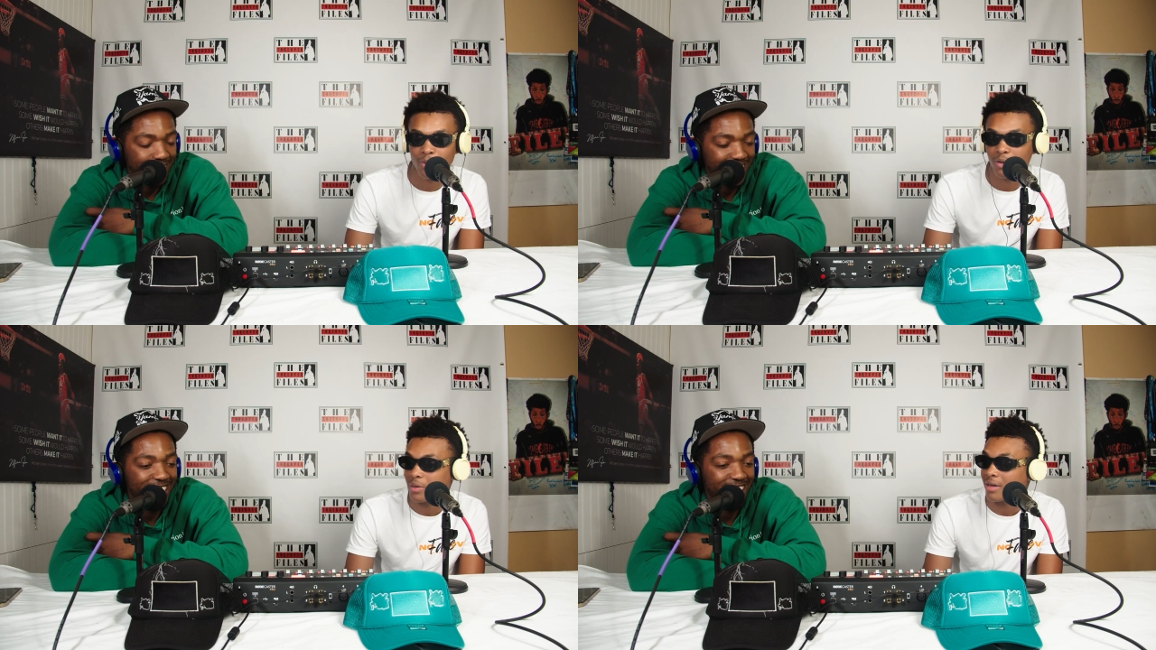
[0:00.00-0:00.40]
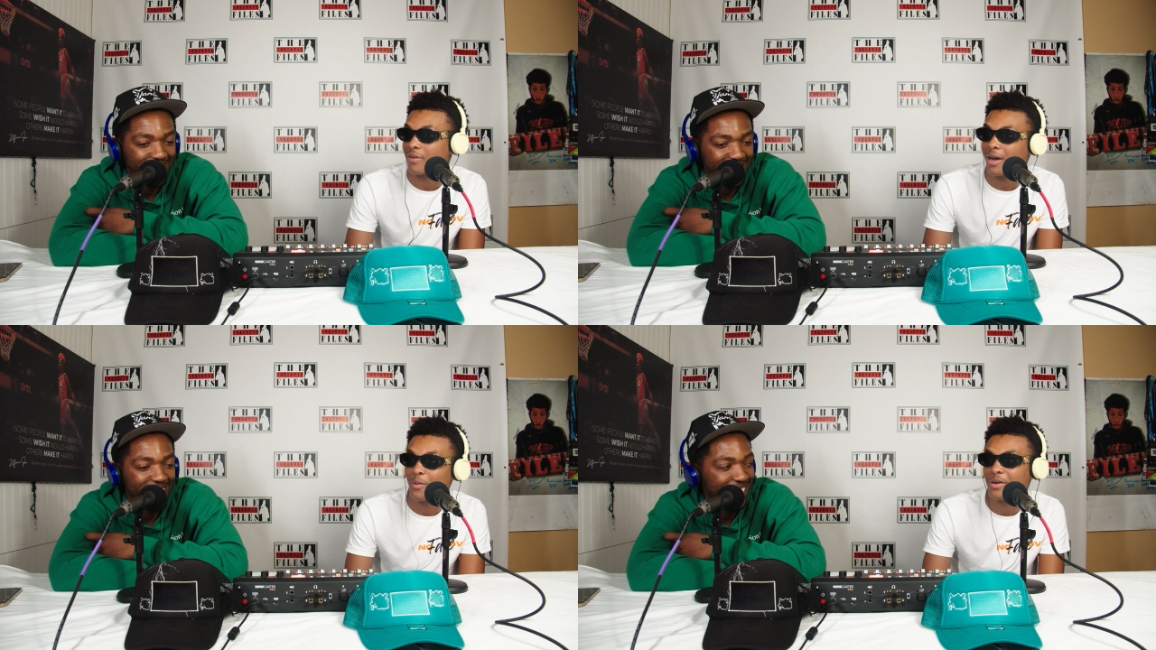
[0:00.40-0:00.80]
Speaker 1: right. want whatever
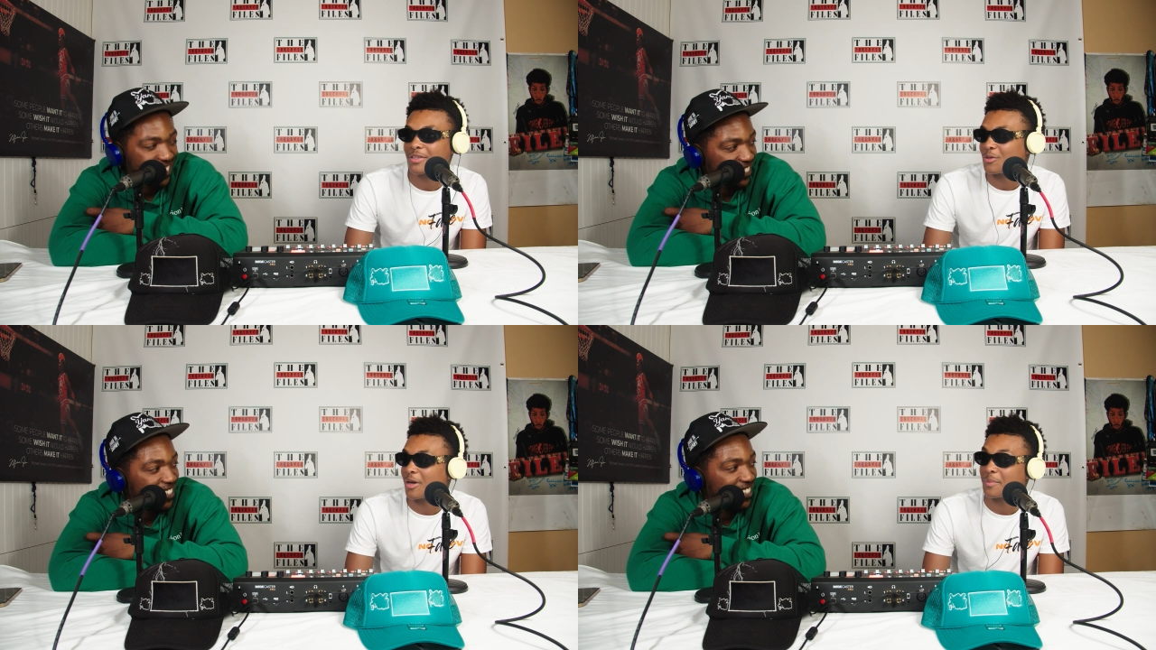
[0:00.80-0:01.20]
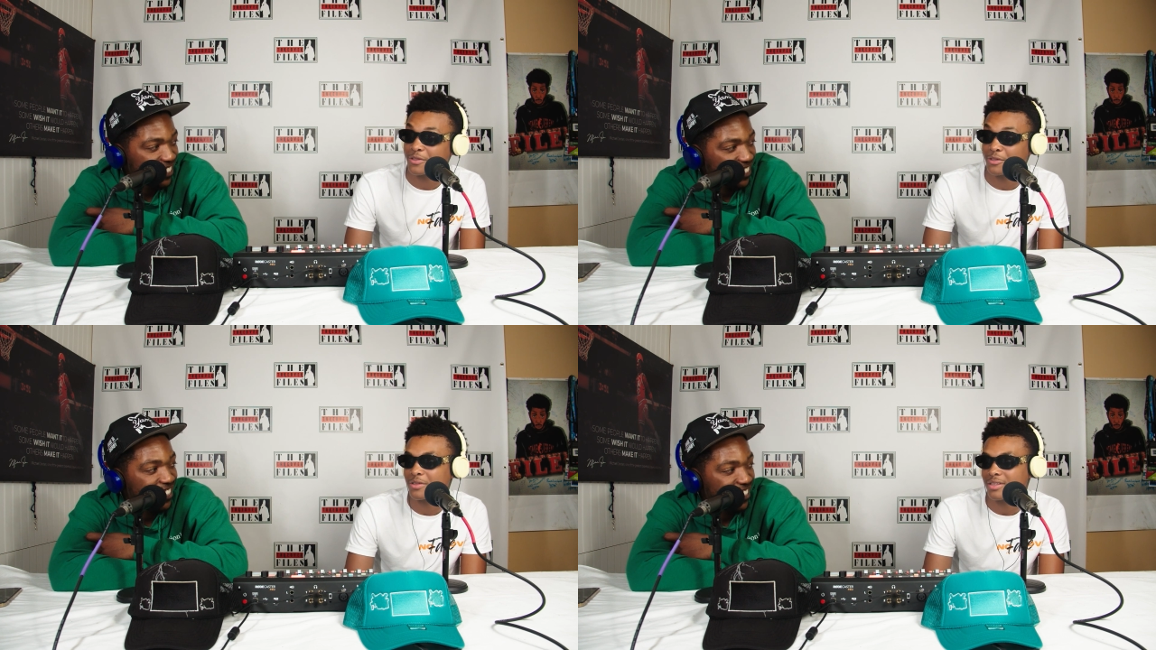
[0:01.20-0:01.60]
I want to do, I'm gonna
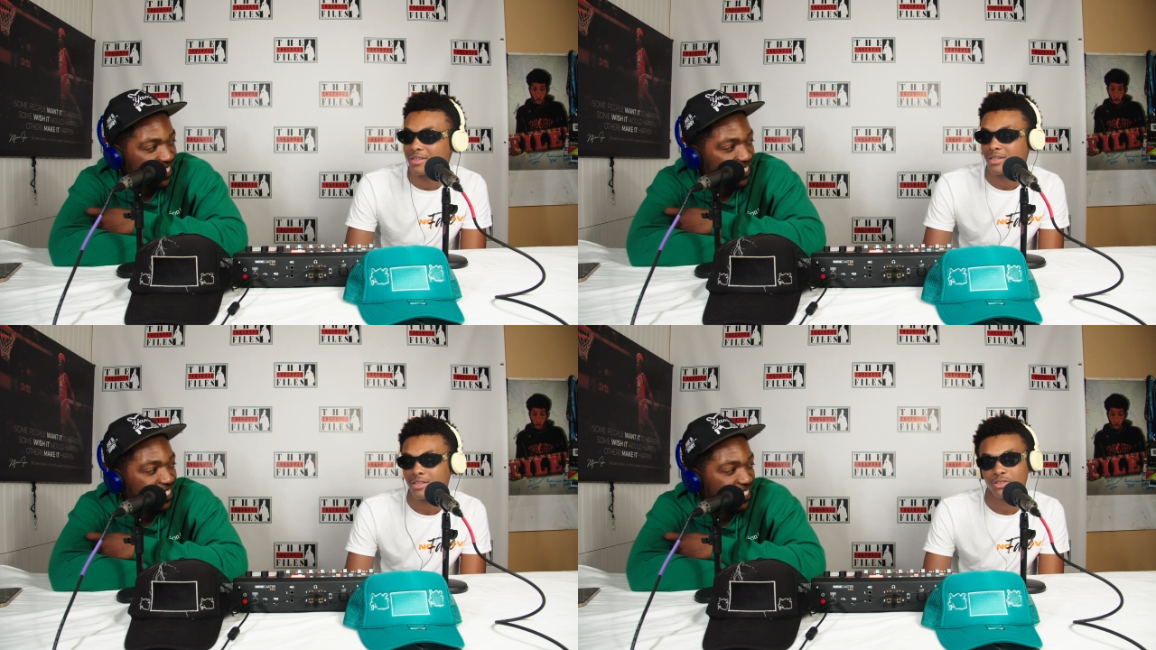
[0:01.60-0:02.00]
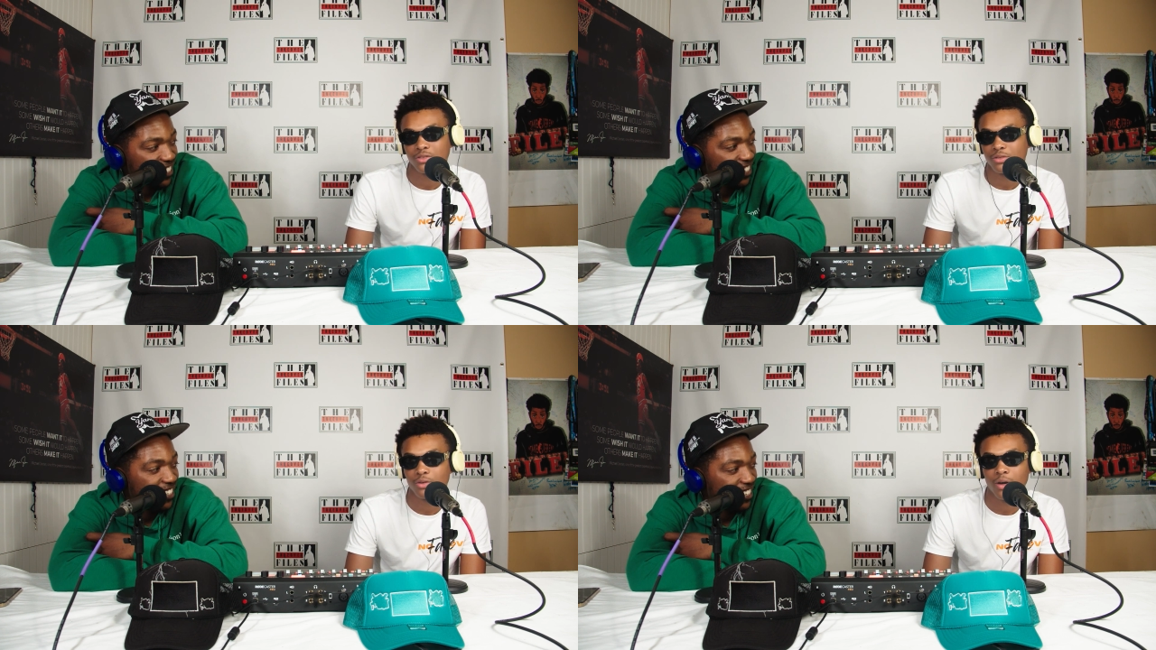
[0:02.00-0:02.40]
do it.
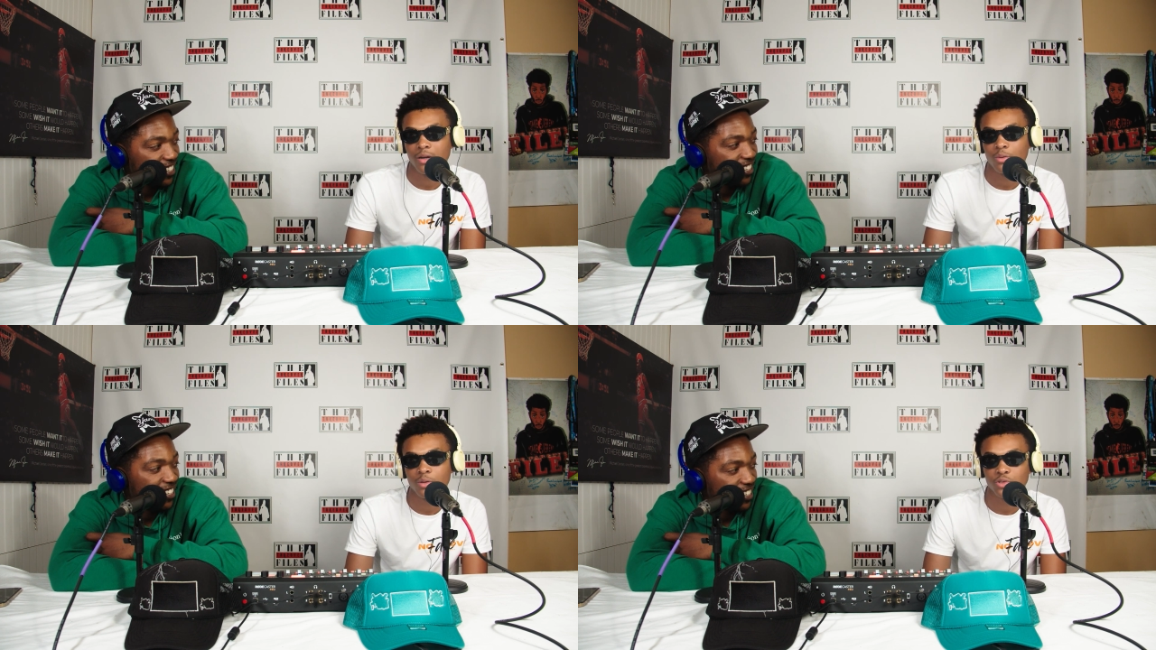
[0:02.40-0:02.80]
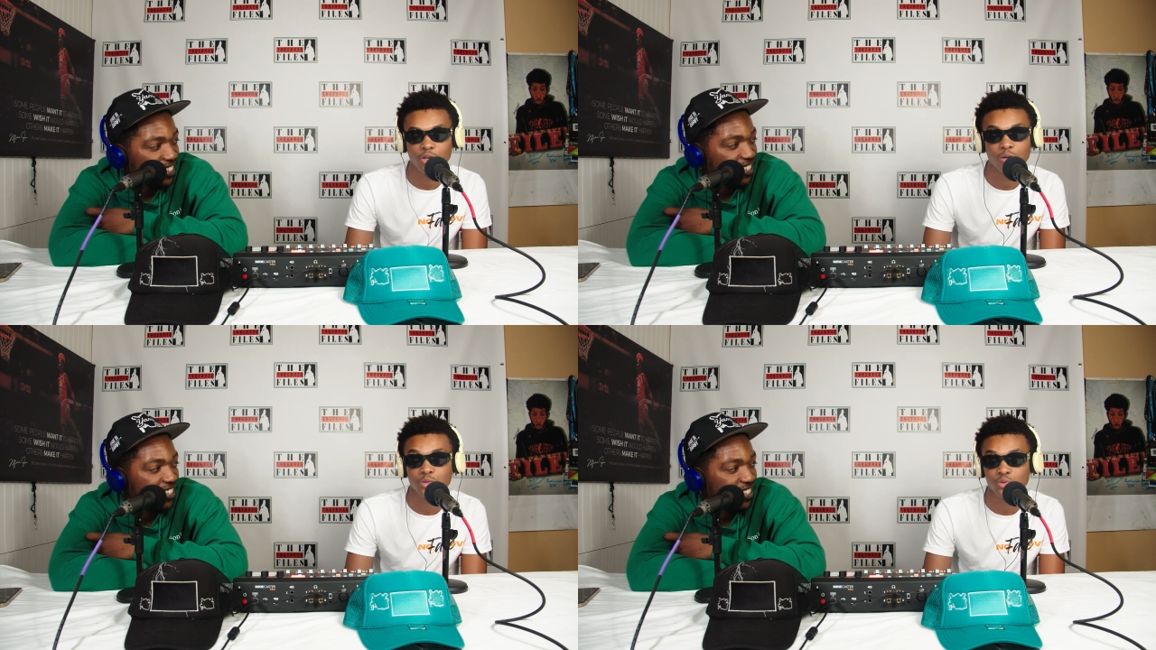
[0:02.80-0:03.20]
So Quadi World was
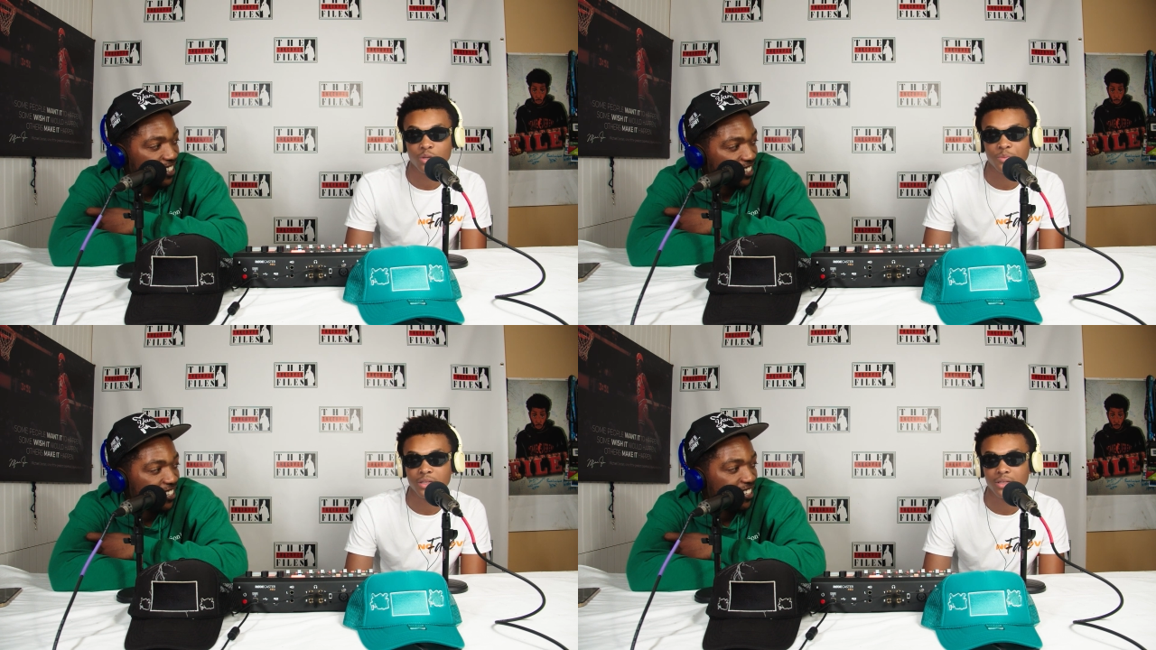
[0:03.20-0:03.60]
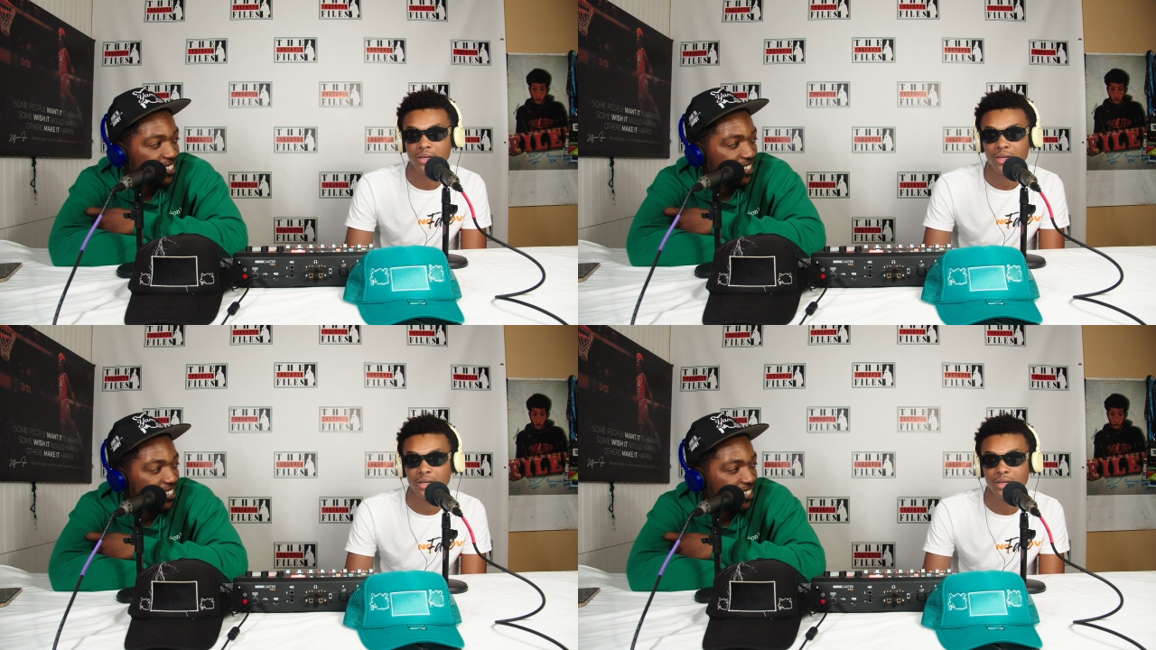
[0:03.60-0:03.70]
always with me.